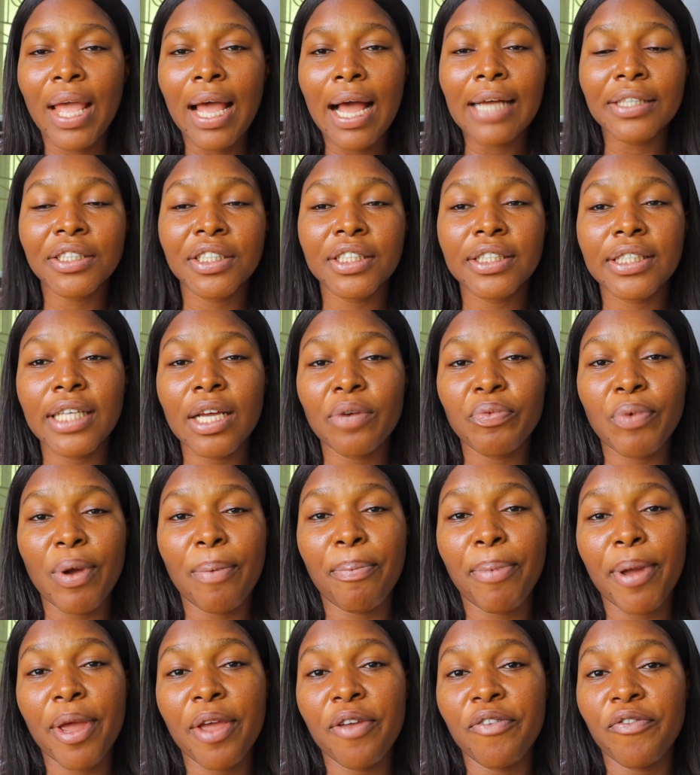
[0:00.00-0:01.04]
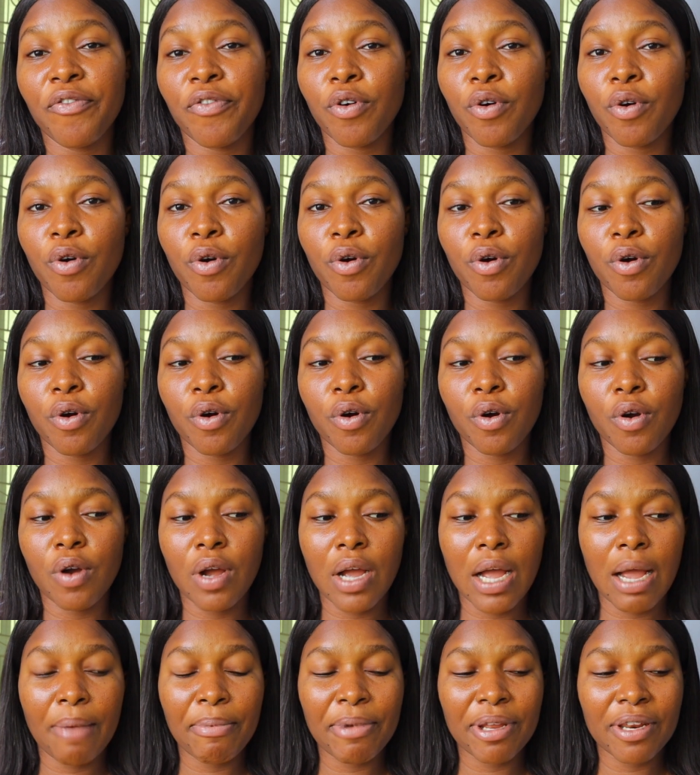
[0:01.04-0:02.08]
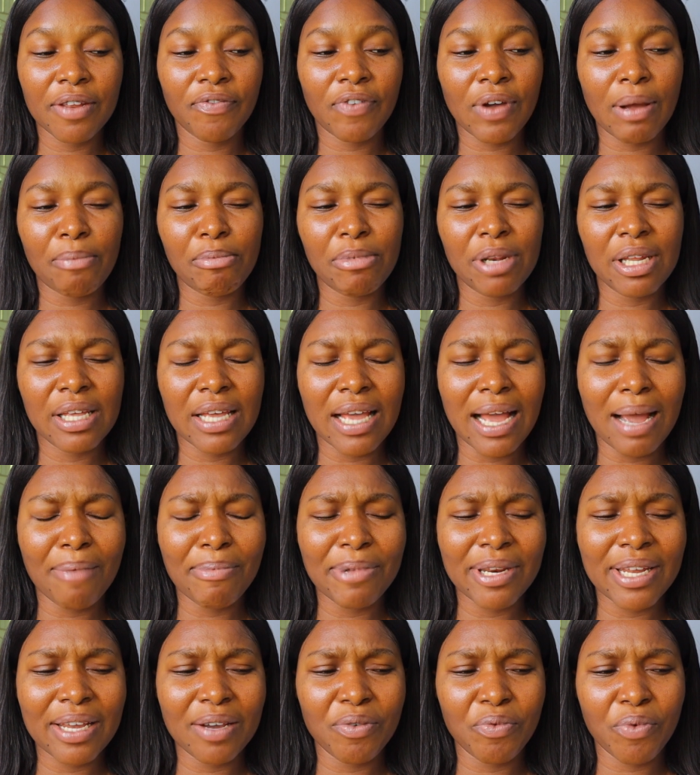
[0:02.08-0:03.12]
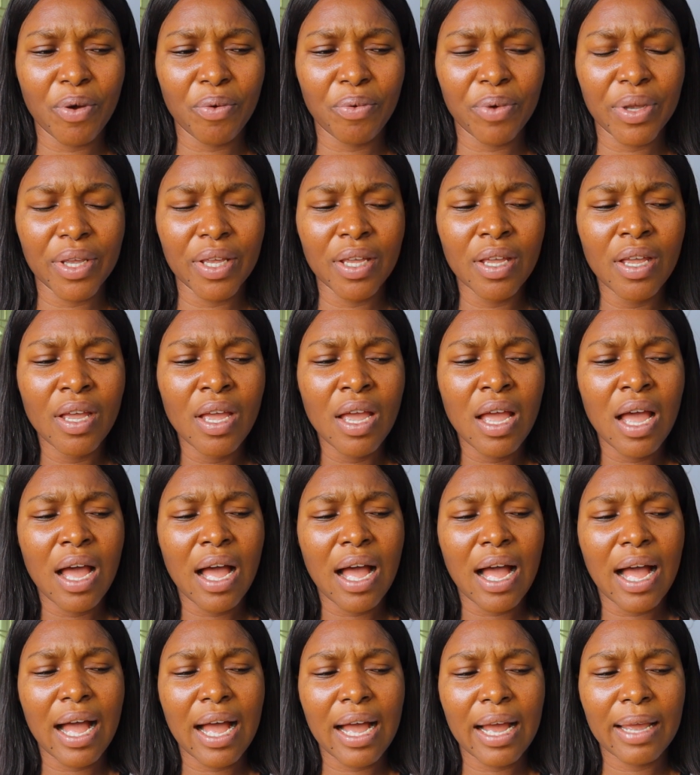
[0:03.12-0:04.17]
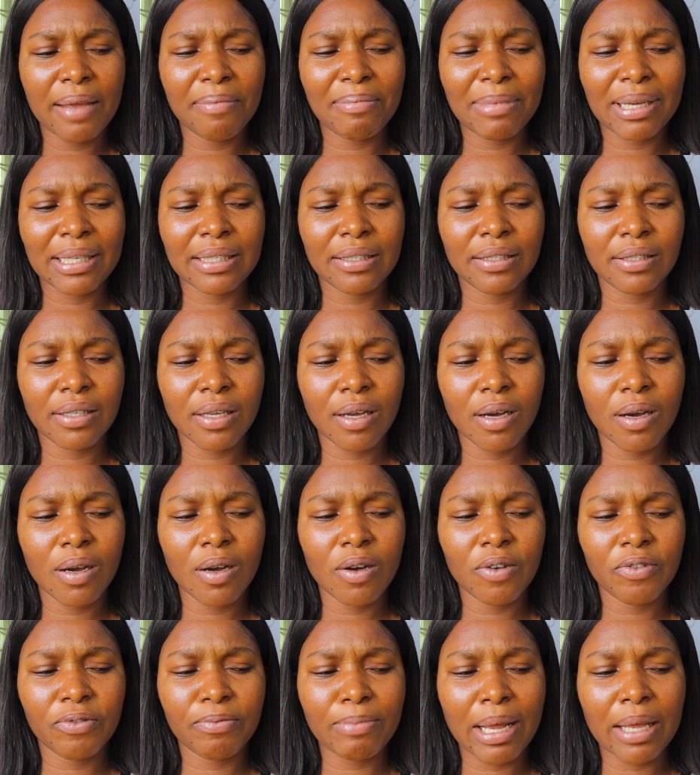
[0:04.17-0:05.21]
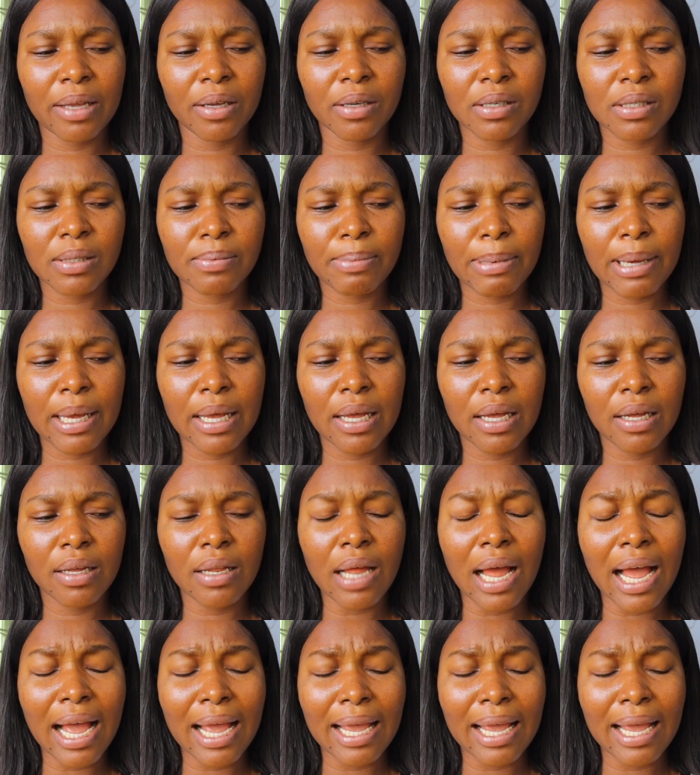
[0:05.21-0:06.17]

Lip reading: And she said, we're paying for how many were we? I, myself, my husband,